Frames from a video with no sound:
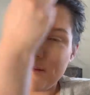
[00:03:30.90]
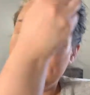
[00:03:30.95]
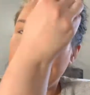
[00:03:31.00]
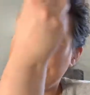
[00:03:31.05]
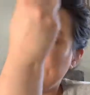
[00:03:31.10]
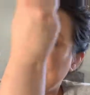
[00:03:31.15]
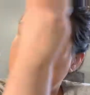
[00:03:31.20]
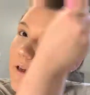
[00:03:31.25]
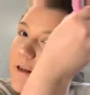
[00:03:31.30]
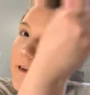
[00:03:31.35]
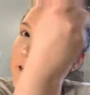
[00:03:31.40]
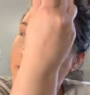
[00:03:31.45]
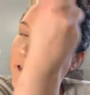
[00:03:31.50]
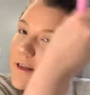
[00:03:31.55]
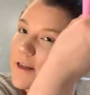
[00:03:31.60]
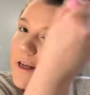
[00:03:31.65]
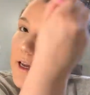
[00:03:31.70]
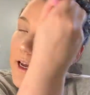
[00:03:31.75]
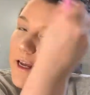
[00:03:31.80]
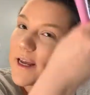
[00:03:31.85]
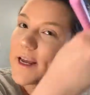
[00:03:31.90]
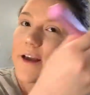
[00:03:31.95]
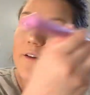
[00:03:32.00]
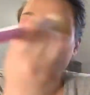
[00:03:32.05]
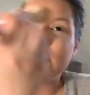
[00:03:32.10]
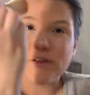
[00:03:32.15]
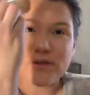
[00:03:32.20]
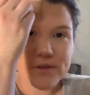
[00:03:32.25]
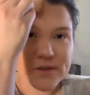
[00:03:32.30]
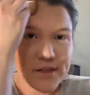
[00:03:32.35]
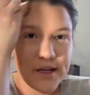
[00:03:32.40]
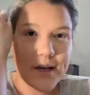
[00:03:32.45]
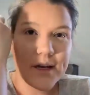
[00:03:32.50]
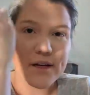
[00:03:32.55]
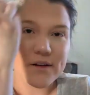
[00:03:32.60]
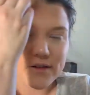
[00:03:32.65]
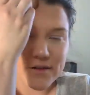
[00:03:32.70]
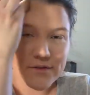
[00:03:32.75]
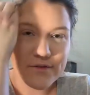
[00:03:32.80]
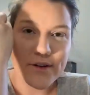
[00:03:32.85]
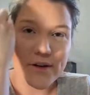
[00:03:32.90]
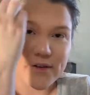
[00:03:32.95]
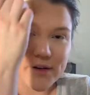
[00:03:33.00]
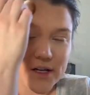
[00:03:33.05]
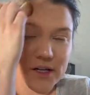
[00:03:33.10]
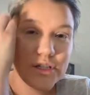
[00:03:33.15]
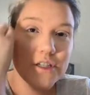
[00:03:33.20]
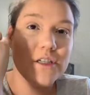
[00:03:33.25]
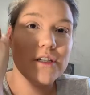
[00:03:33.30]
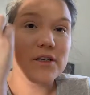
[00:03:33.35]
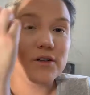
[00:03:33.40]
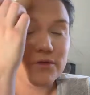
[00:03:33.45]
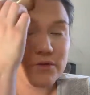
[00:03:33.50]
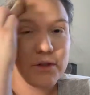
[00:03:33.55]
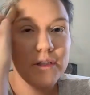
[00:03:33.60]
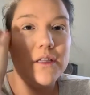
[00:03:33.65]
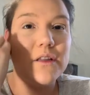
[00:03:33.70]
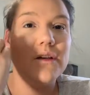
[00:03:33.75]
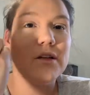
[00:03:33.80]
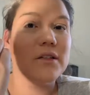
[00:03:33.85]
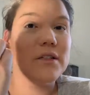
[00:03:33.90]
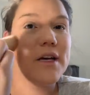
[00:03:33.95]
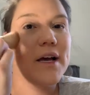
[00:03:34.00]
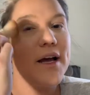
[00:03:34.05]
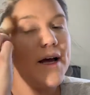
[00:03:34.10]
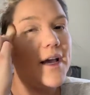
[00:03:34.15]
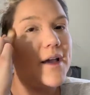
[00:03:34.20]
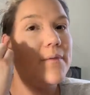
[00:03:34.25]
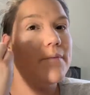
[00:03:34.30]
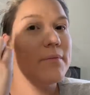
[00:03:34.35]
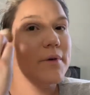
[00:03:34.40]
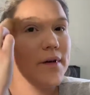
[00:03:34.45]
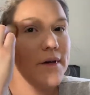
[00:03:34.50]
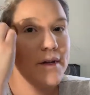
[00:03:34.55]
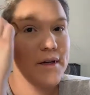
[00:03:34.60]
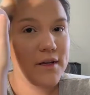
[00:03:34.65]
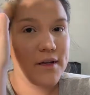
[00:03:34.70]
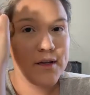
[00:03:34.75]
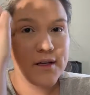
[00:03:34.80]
But I haven't used that foundation in a really long time, but